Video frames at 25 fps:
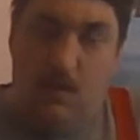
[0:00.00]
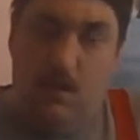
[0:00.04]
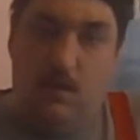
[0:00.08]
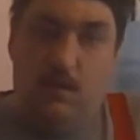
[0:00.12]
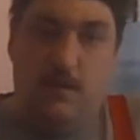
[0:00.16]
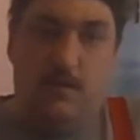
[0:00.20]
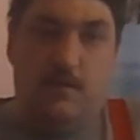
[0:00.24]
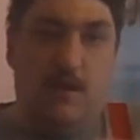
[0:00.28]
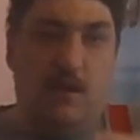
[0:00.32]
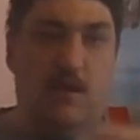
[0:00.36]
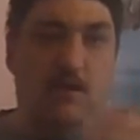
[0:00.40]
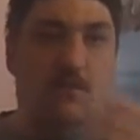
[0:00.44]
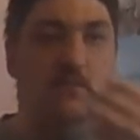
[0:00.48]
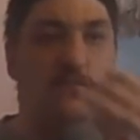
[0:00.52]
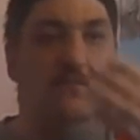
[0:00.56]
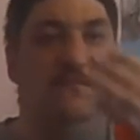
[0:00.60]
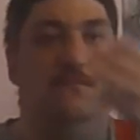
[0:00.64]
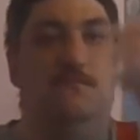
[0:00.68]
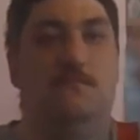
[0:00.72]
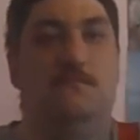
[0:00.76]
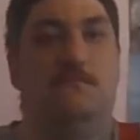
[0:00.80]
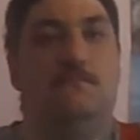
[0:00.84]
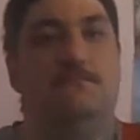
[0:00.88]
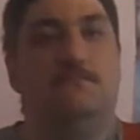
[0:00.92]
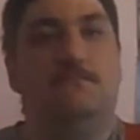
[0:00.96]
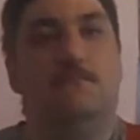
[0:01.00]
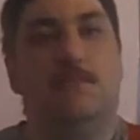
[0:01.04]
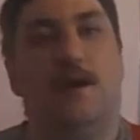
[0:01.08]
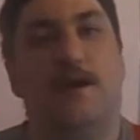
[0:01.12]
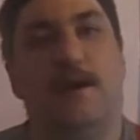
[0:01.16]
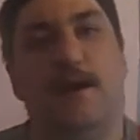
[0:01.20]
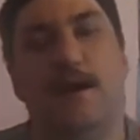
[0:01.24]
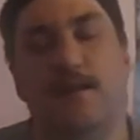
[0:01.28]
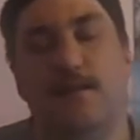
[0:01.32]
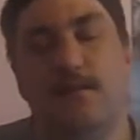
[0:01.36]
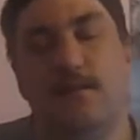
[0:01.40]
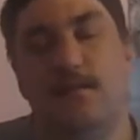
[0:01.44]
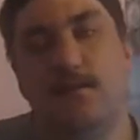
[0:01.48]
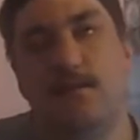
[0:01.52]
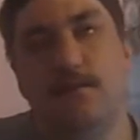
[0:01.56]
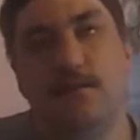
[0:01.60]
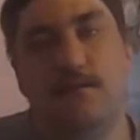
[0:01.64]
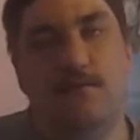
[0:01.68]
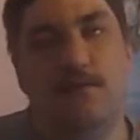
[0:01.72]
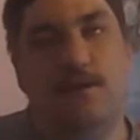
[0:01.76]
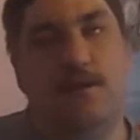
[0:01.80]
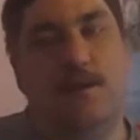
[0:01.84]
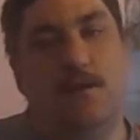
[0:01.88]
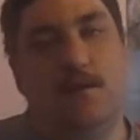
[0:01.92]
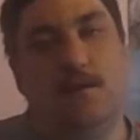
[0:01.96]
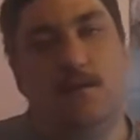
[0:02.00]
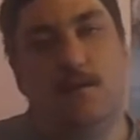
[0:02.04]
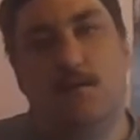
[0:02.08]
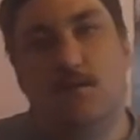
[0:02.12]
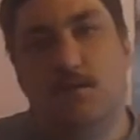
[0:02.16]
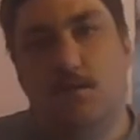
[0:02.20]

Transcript: So, my answer is